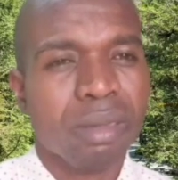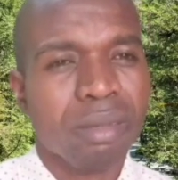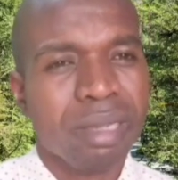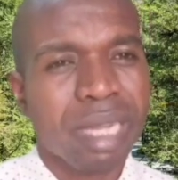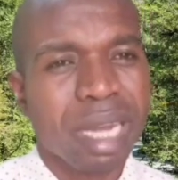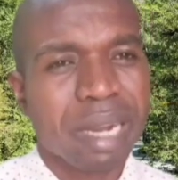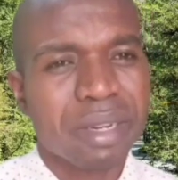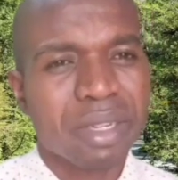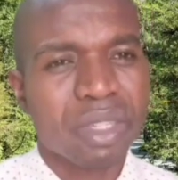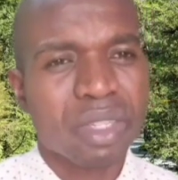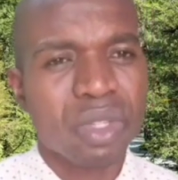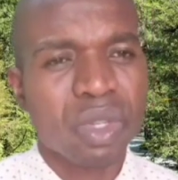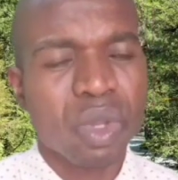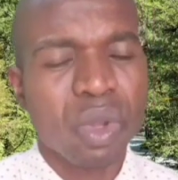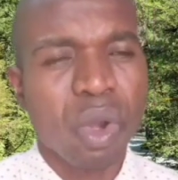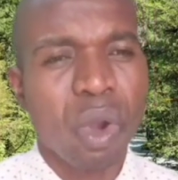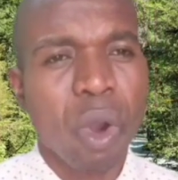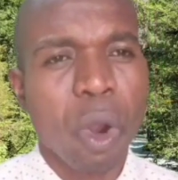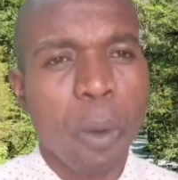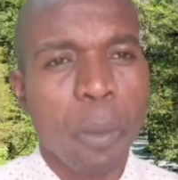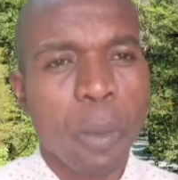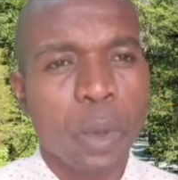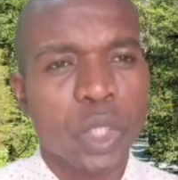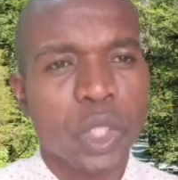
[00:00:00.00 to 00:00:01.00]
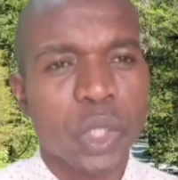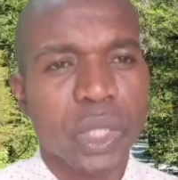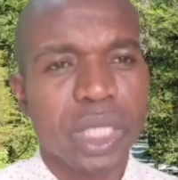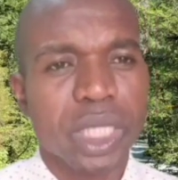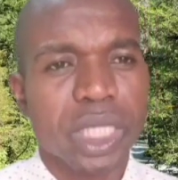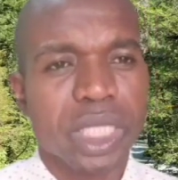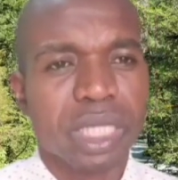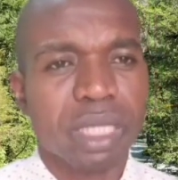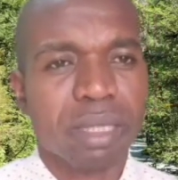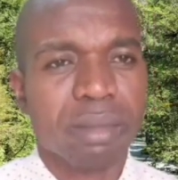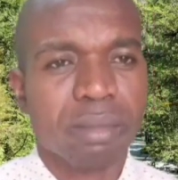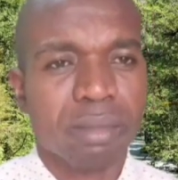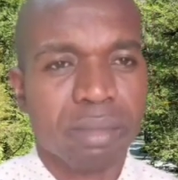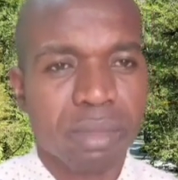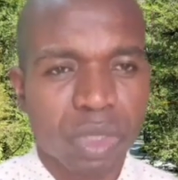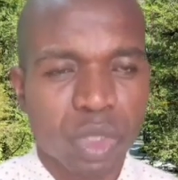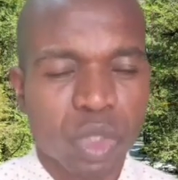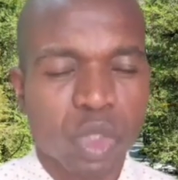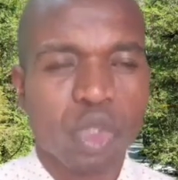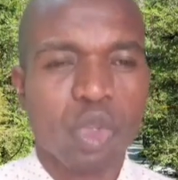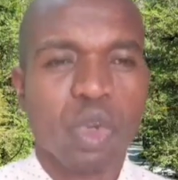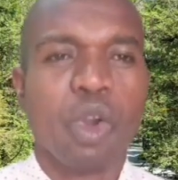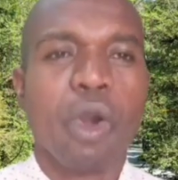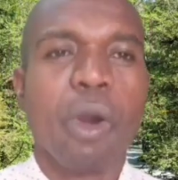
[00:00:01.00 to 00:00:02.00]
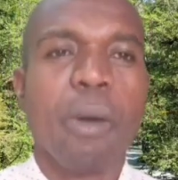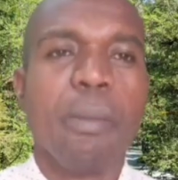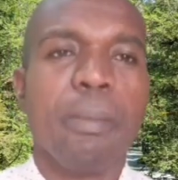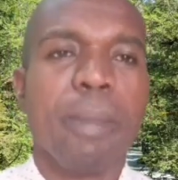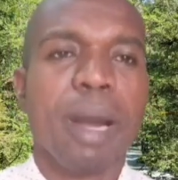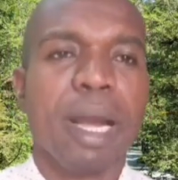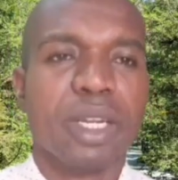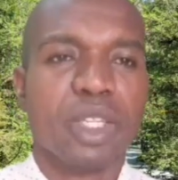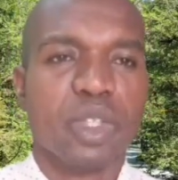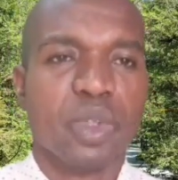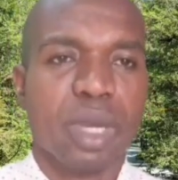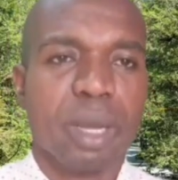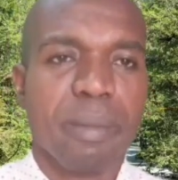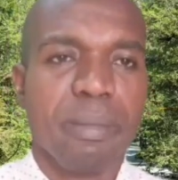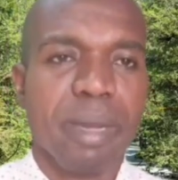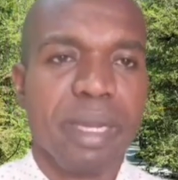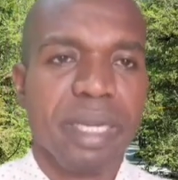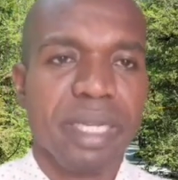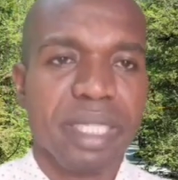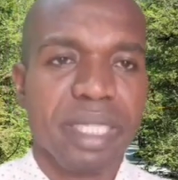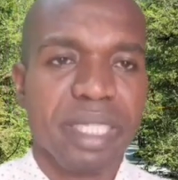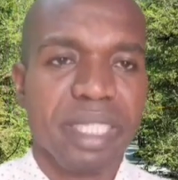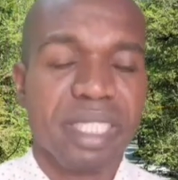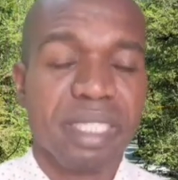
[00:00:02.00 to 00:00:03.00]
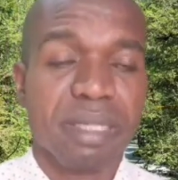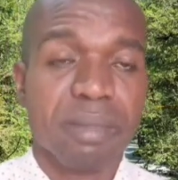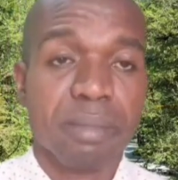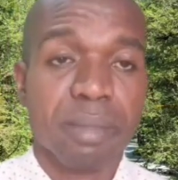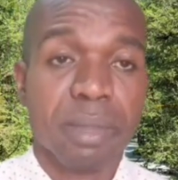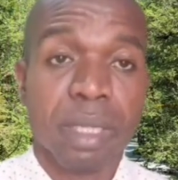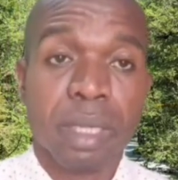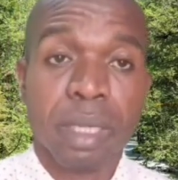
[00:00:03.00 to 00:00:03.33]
There is no opportunity to come back to amend it.